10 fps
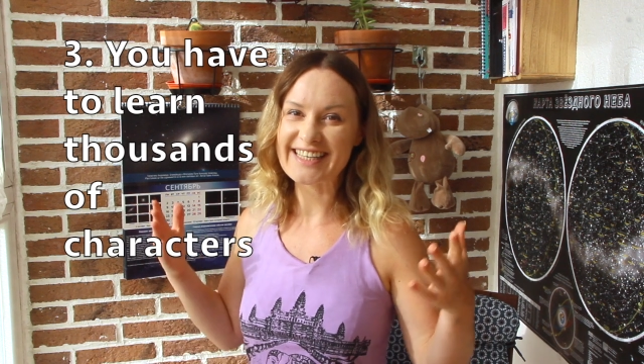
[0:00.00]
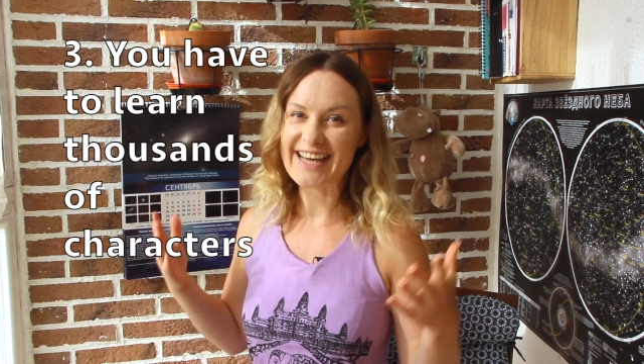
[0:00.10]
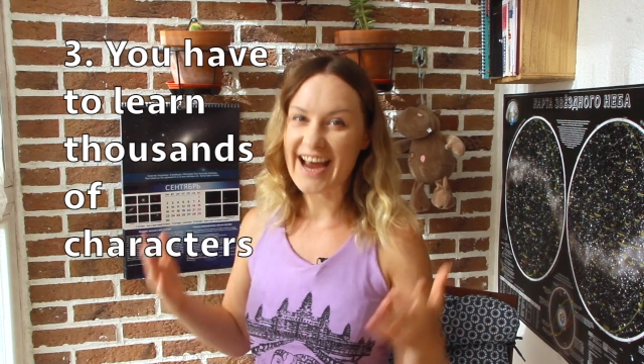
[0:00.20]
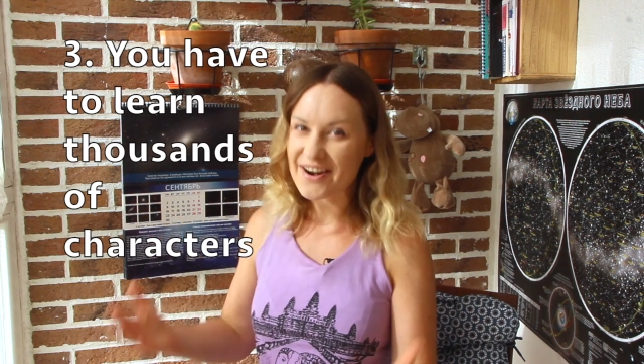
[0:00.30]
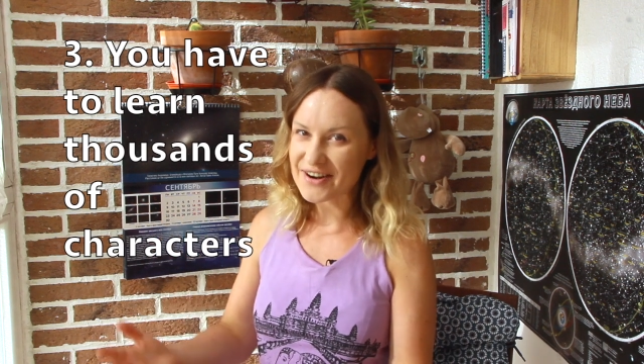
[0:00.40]

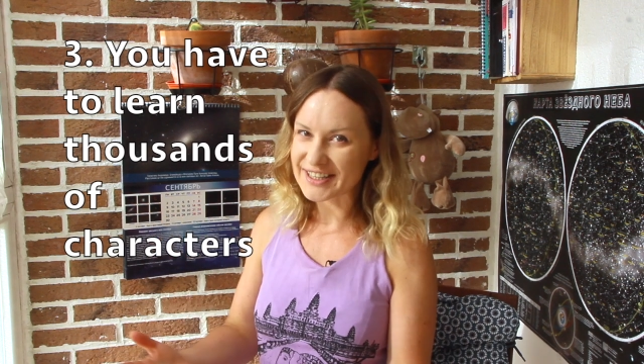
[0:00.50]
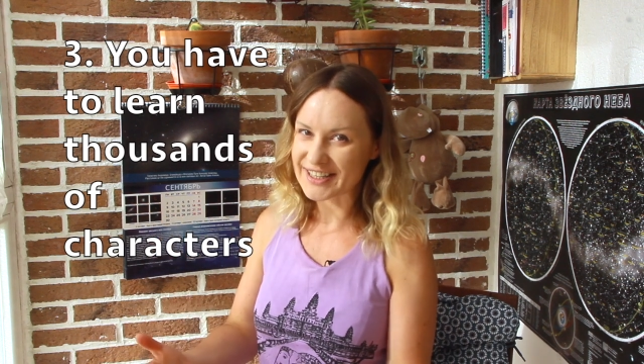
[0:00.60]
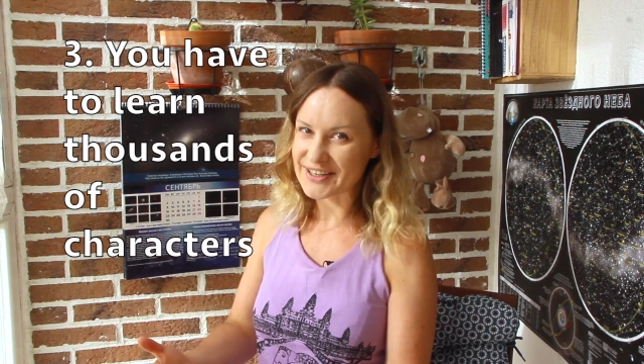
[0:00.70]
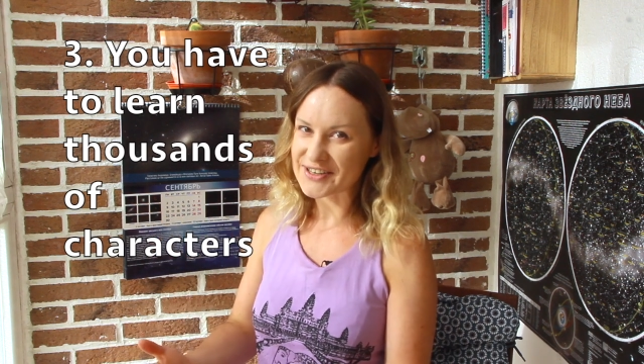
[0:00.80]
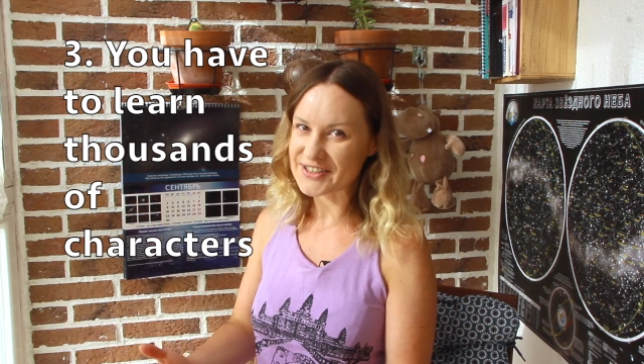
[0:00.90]

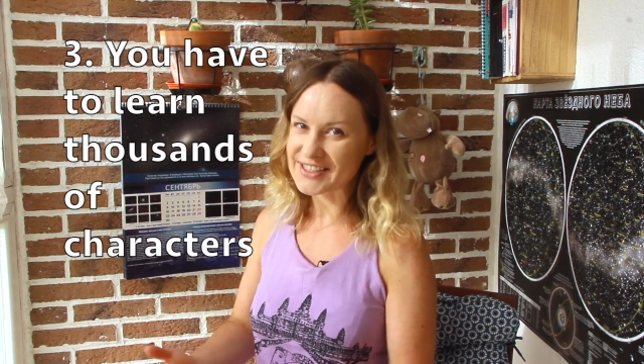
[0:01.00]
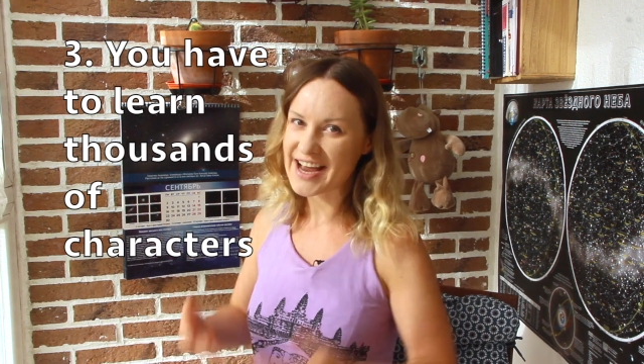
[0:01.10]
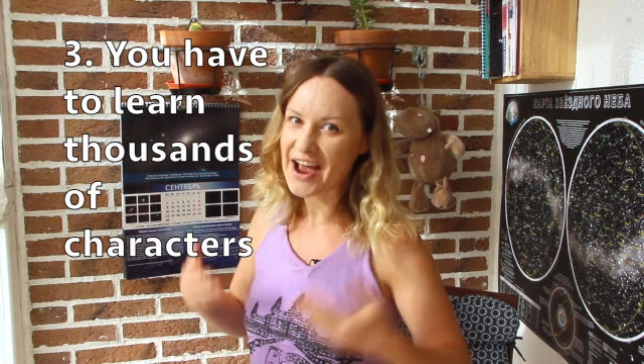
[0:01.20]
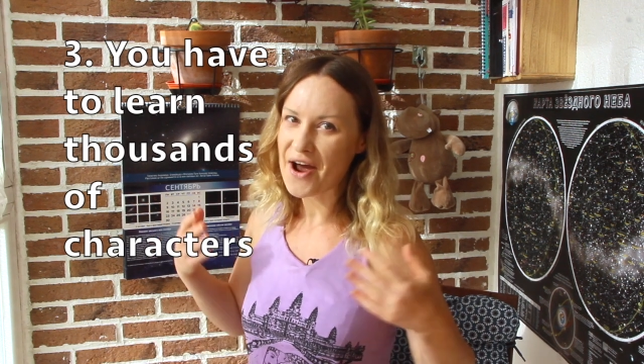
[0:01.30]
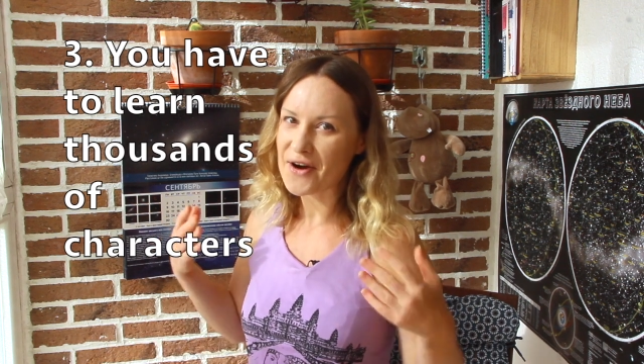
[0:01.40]

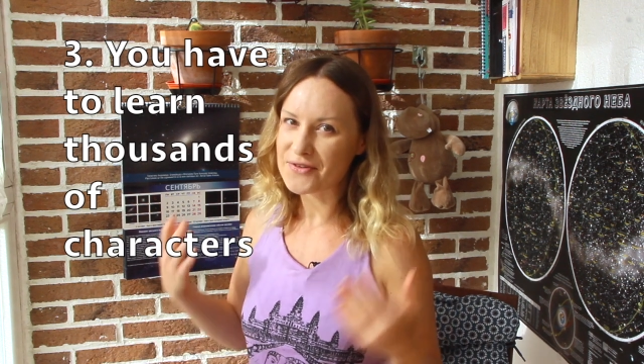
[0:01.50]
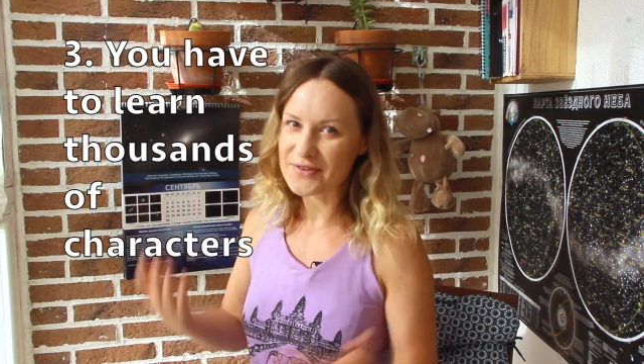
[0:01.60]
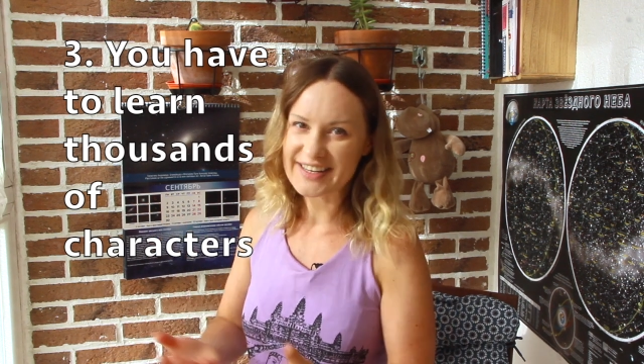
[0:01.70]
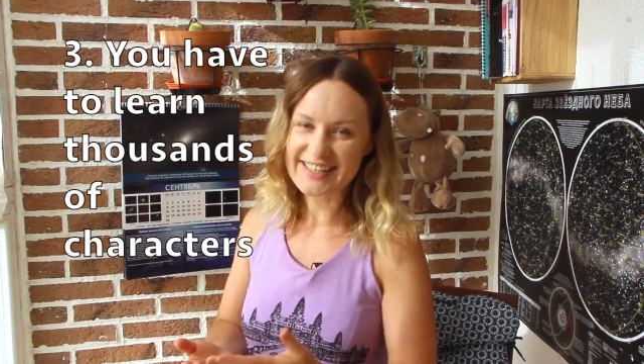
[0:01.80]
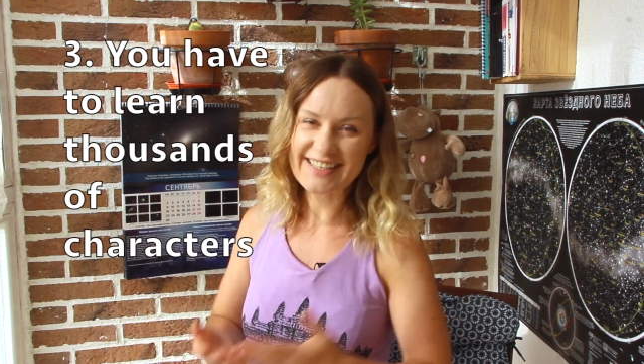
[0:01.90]
characters
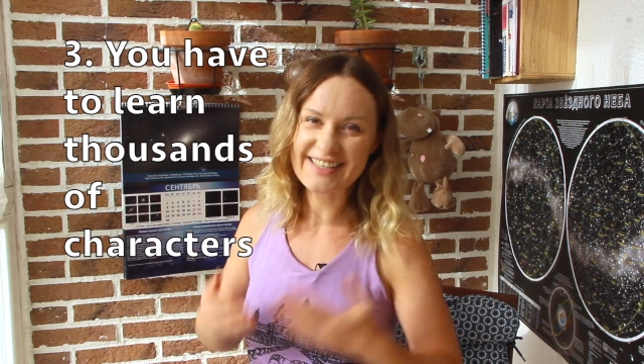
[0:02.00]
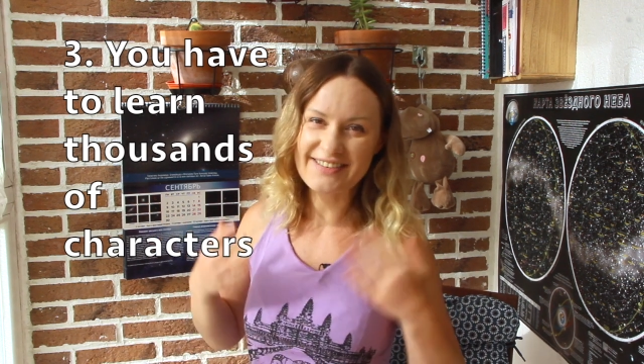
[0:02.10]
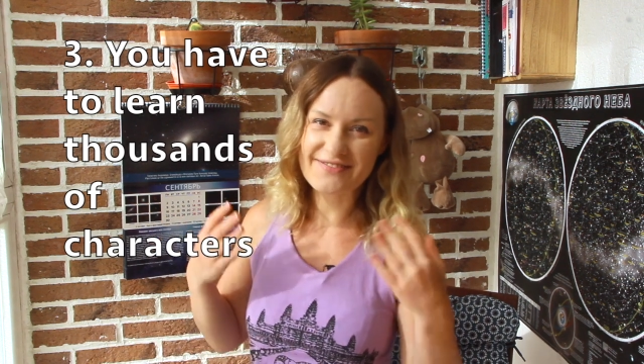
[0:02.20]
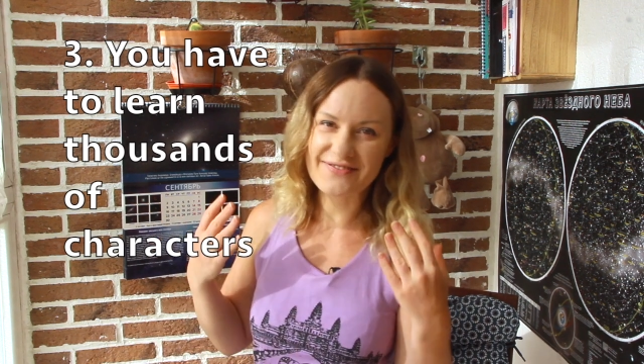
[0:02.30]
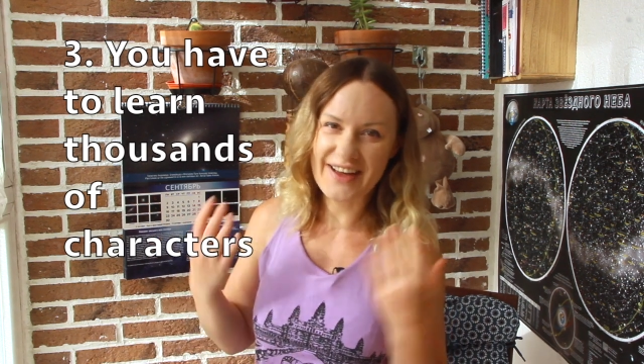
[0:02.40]
written
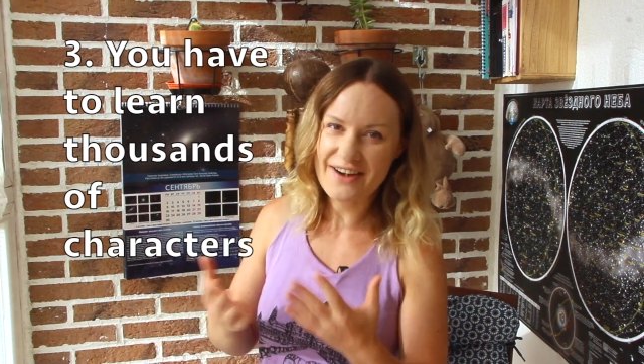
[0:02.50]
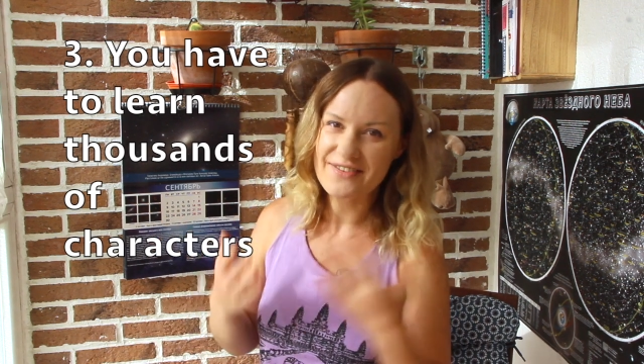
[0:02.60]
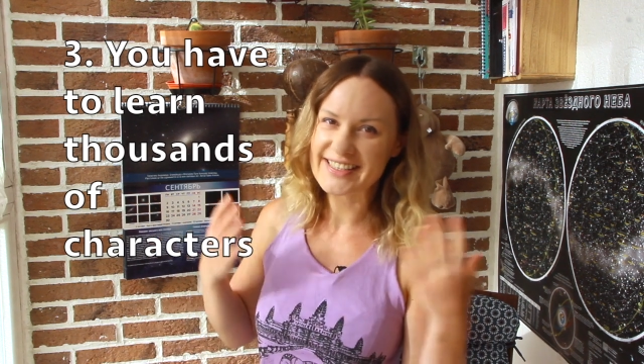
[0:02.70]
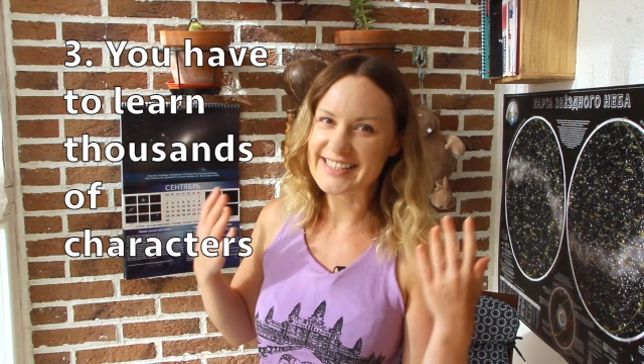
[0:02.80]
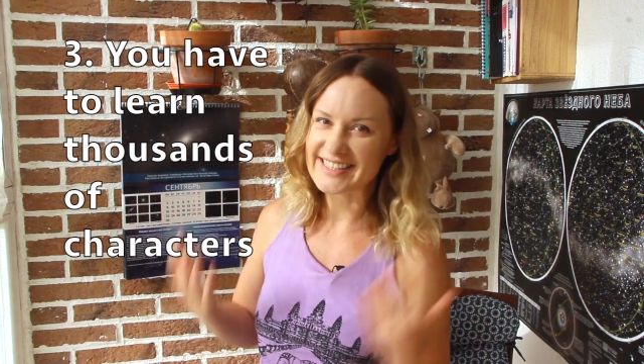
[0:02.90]
in a
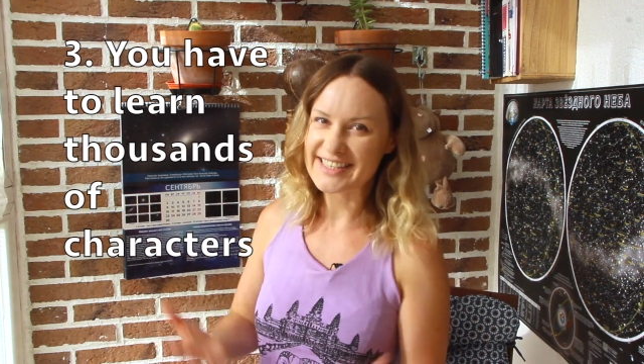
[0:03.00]
very